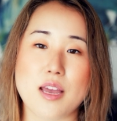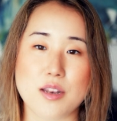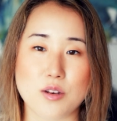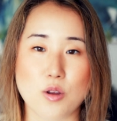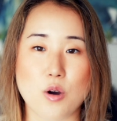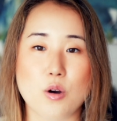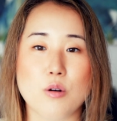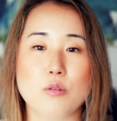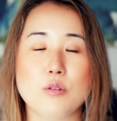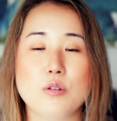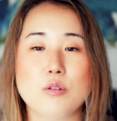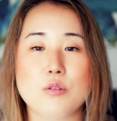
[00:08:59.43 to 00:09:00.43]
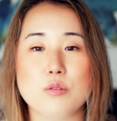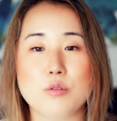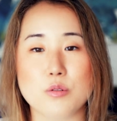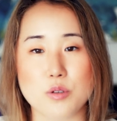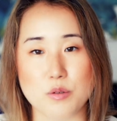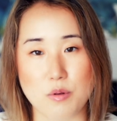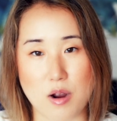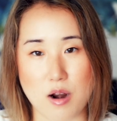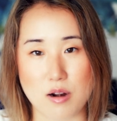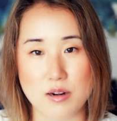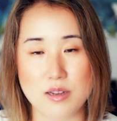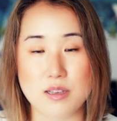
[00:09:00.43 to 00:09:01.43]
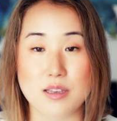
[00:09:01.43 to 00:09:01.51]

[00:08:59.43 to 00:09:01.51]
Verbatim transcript: and know who you are.